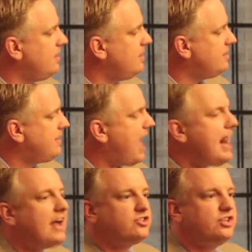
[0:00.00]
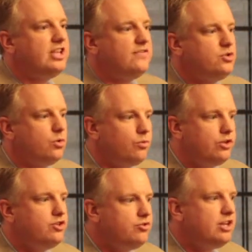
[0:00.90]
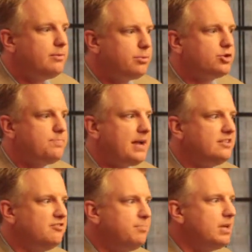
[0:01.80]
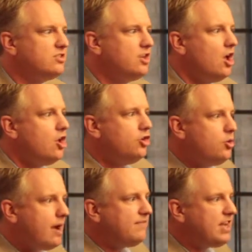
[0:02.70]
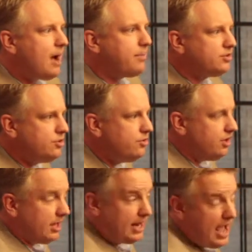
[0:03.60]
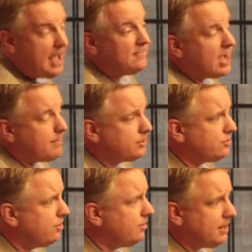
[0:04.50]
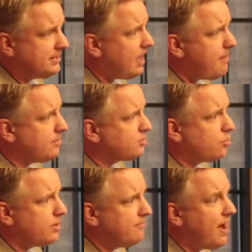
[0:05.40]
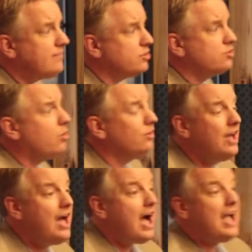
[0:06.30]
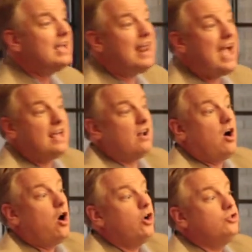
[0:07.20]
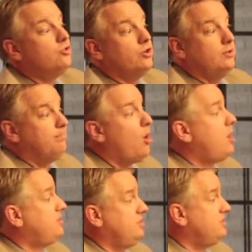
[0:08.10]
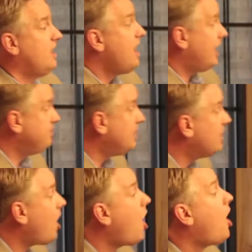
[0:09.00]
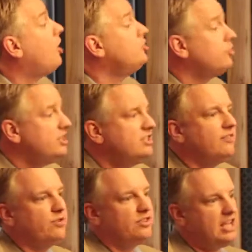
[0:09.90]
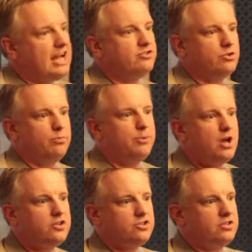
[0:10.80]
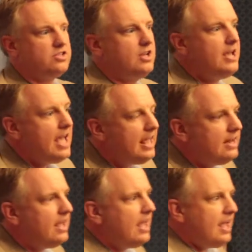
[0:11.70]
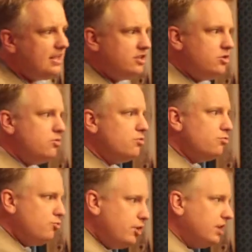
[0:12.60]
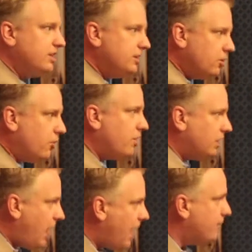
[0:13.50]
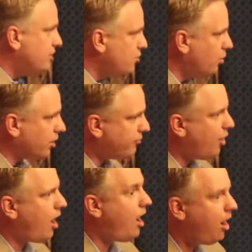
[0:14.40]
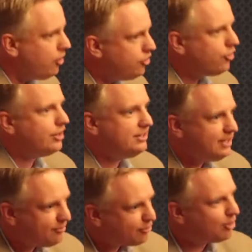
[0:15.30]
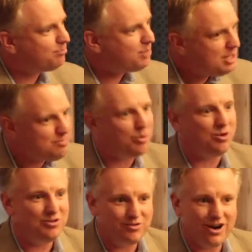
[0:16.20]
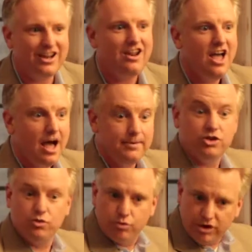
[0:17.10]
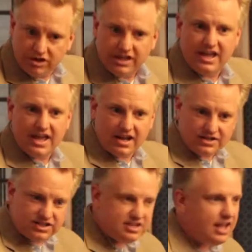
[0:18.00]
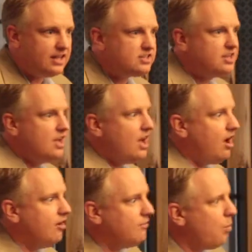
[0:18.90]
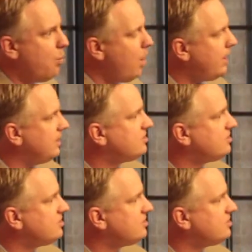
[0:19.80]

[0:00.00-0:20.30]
that actually gives you a really unique perspective, because you have the opportunity, and I had the opportunity, by the time I was 25 years old, I had 100 bosses. I'd been in 100 different theatrical productions. And you really learn a lot when you work for 100 different people, right? I mean, you really get a sense of what it's